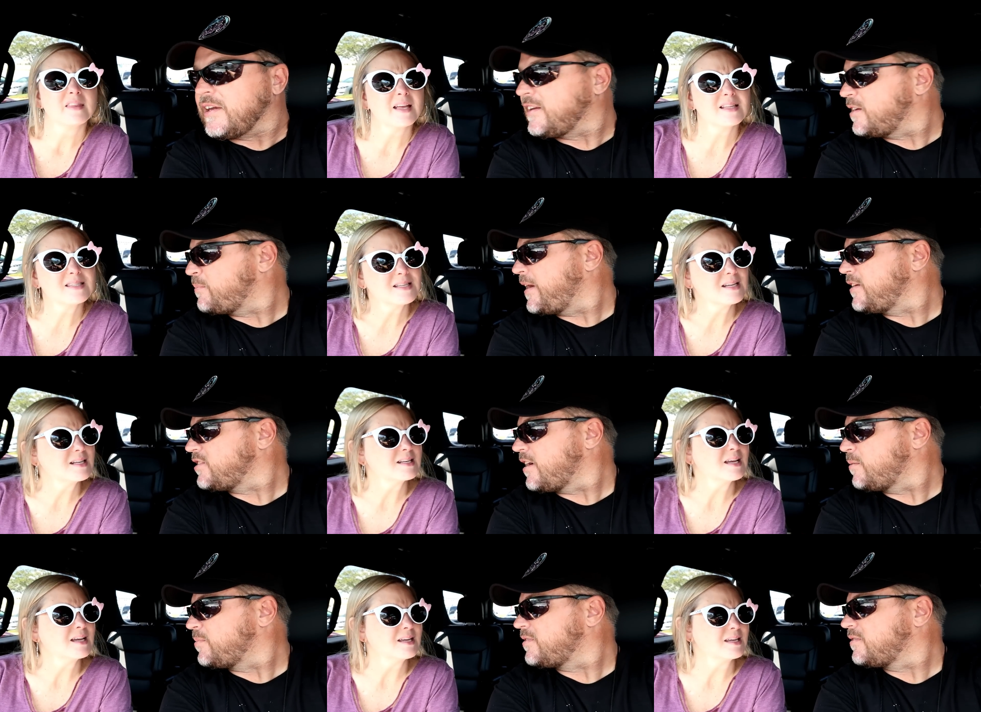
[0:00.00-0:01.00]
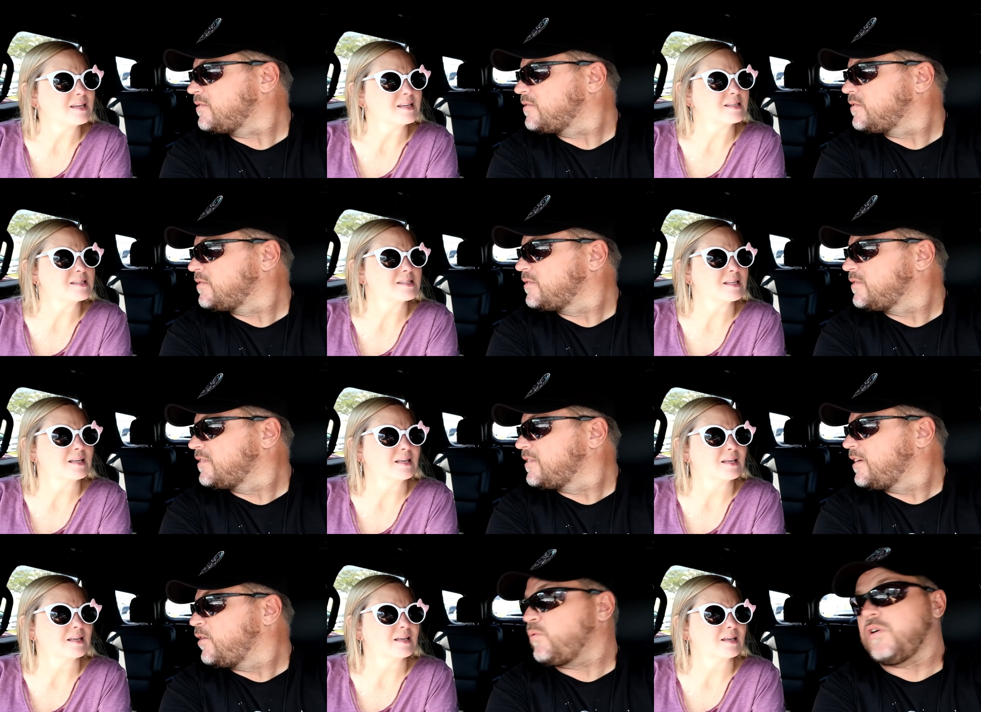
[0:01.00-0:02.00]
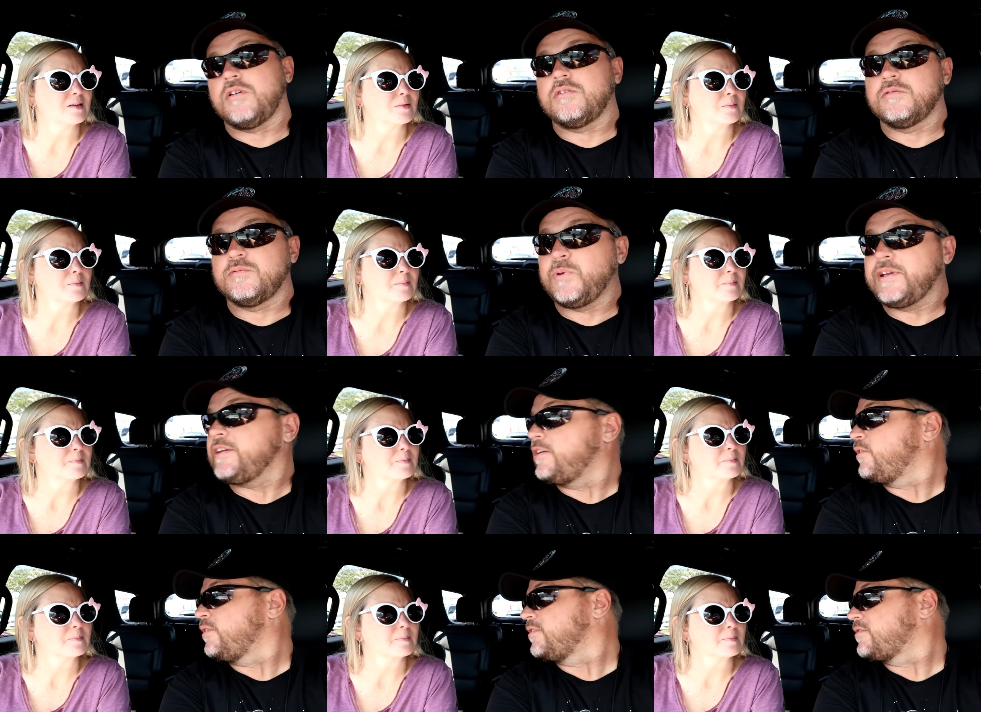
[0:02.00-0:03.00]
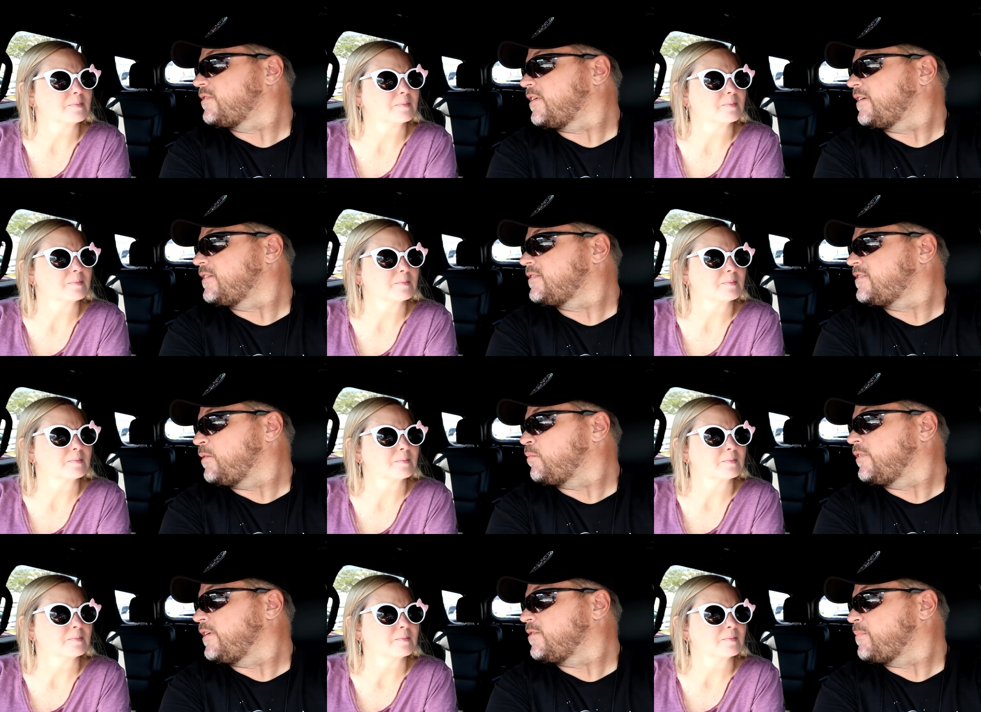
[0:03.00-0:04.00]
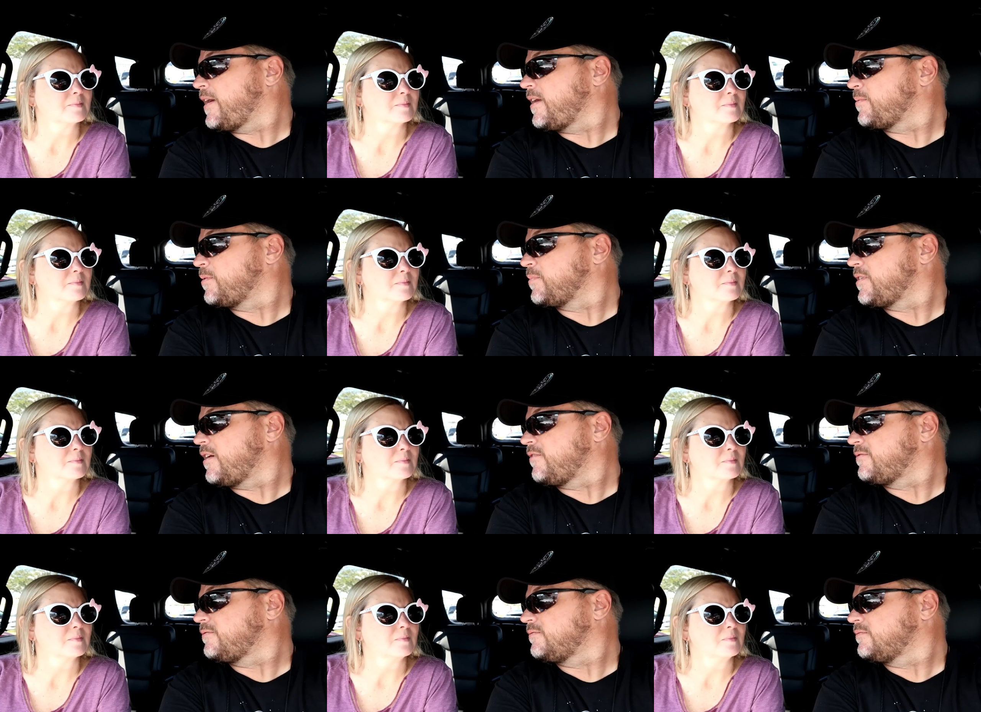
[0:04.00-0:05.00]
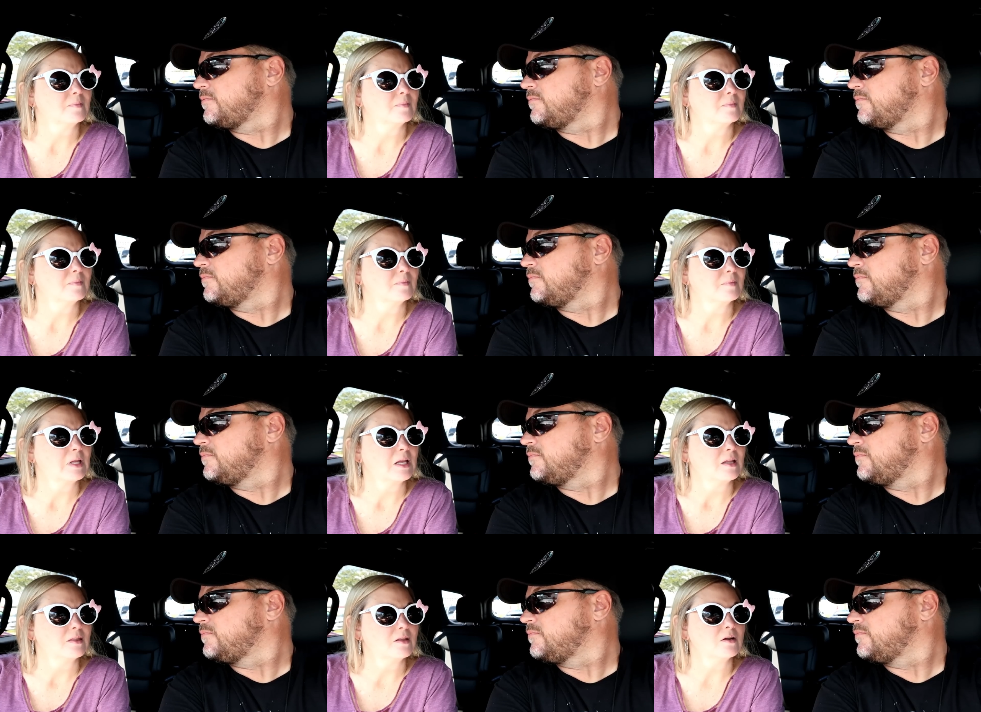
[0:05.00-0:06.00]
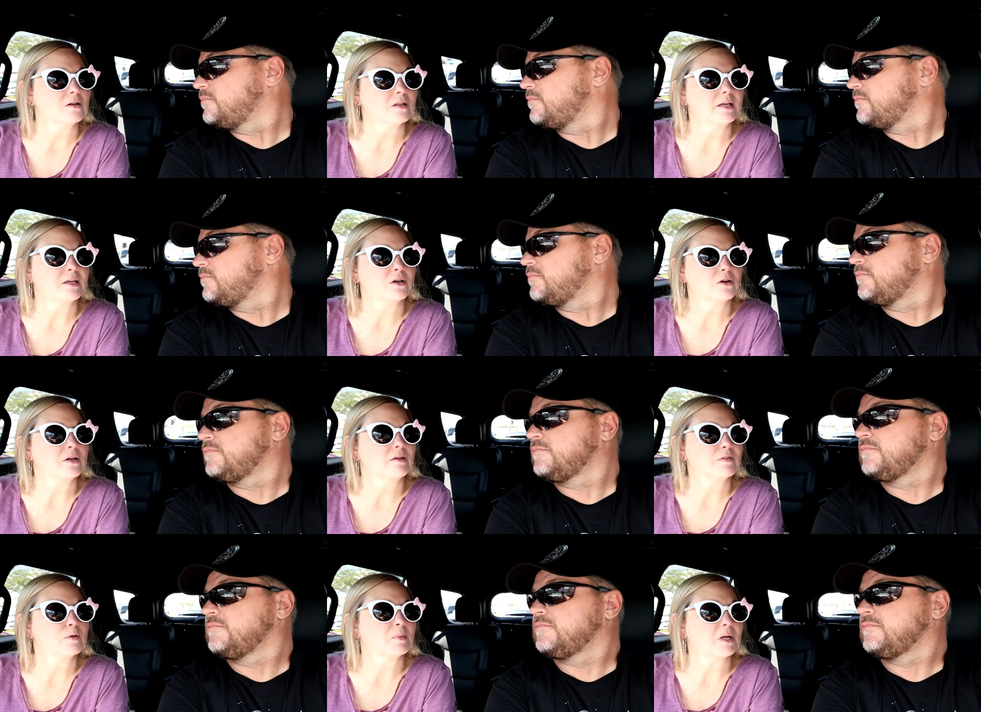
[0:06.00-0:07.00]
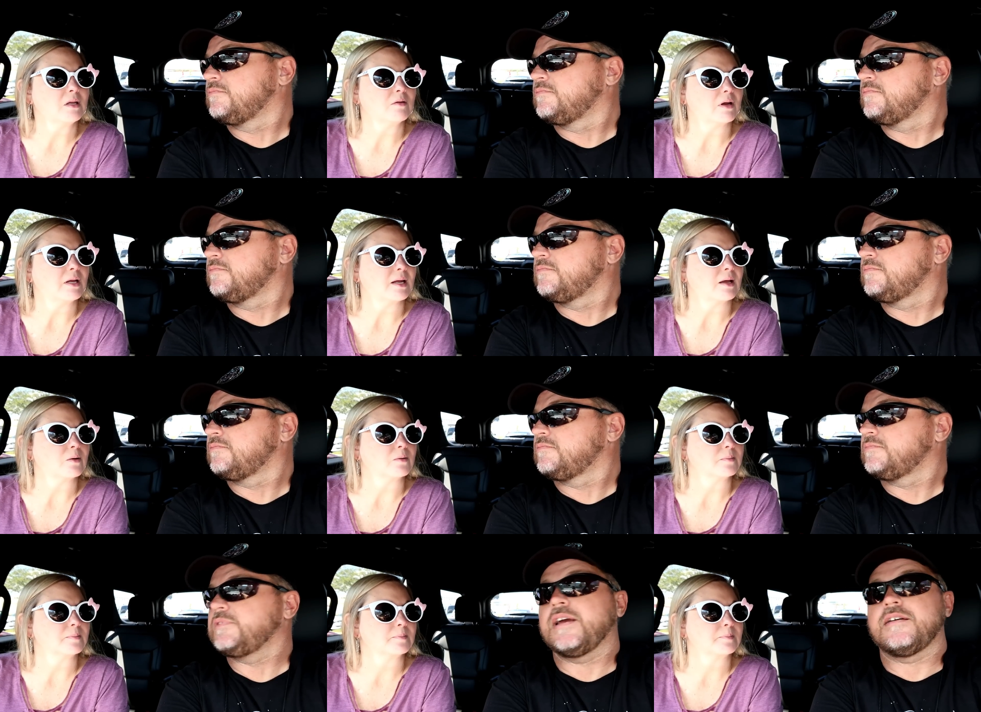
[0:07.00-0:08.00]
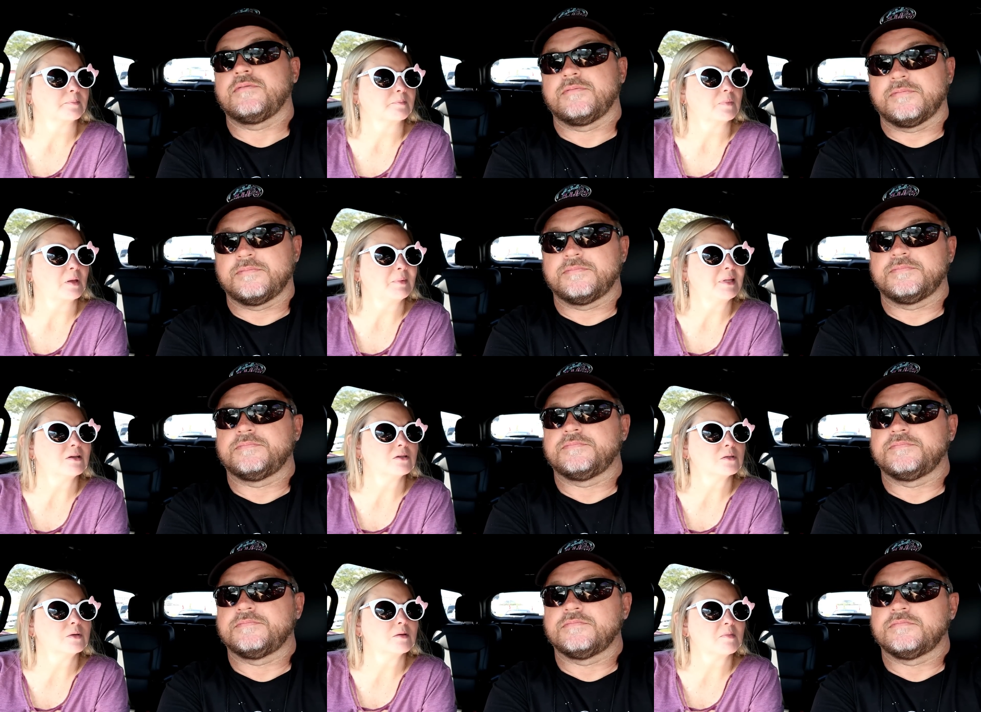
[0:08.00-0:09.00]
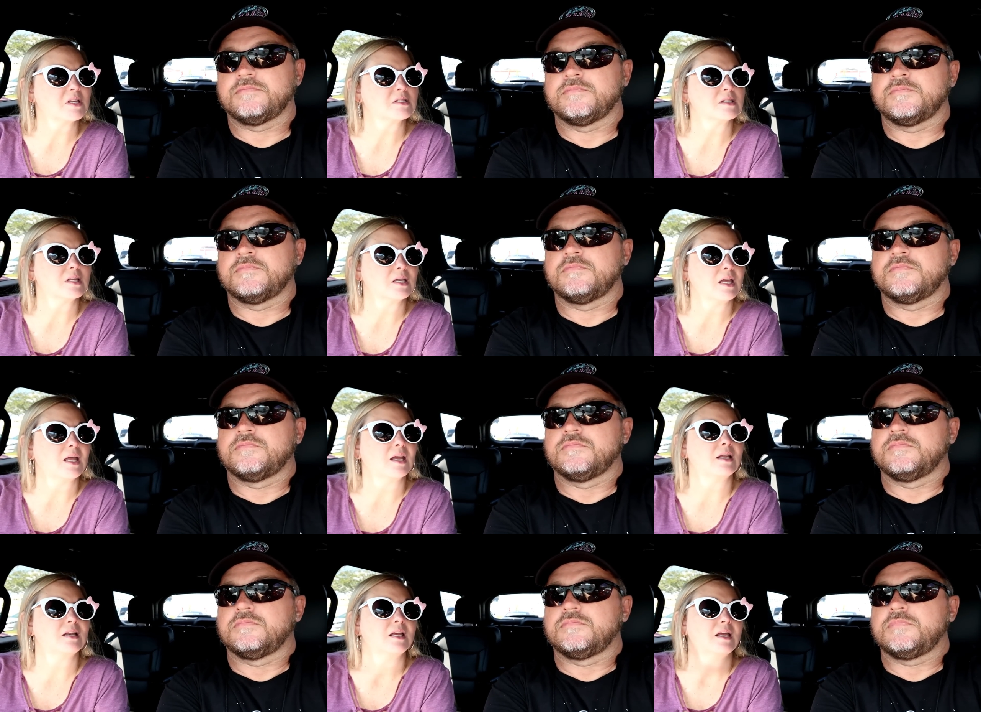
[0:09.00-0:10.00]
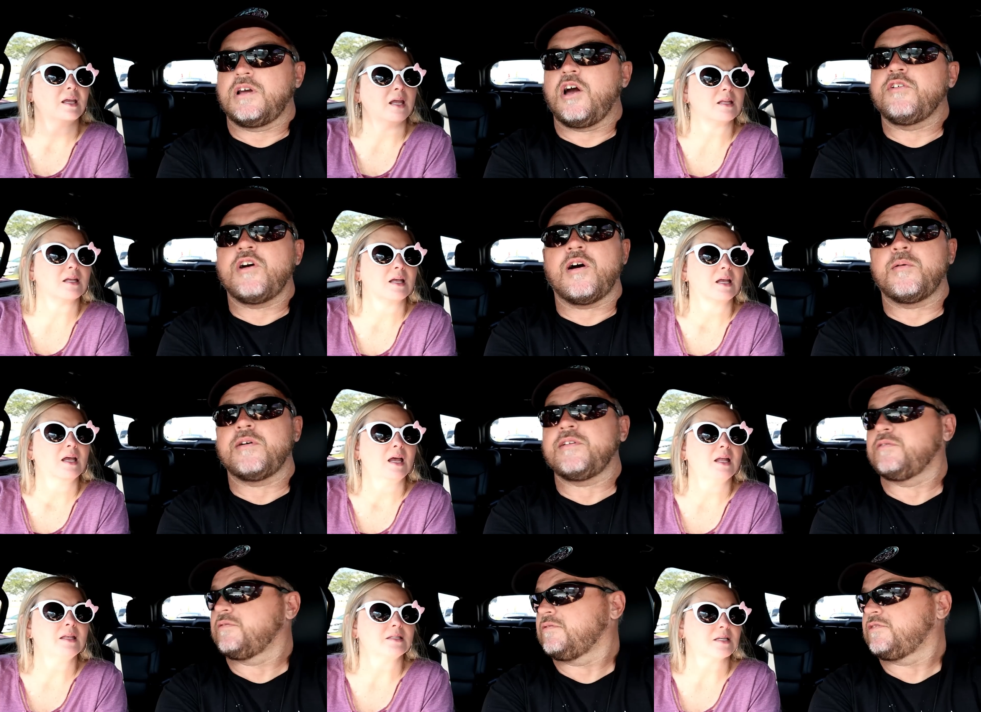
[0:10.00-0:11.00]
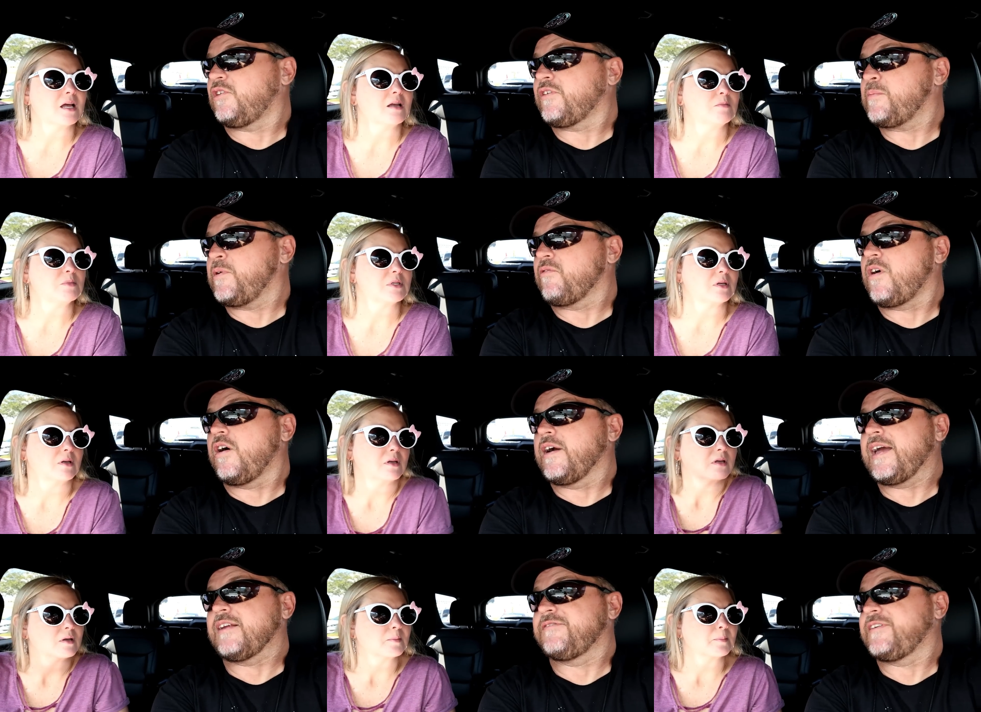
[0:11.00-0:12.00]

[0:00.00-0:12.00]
Speaker 1: needing That's oh, the paint jobs. Nice. Well, we did notice that SeaWorld needs to paint up some stuff.
Speaker 2: They're like hurting for money right now. Yeah. I mean, they're doing the best that they can.
Speaker 1: Oh and no! The, uh, and the times, don't get me wrong. I had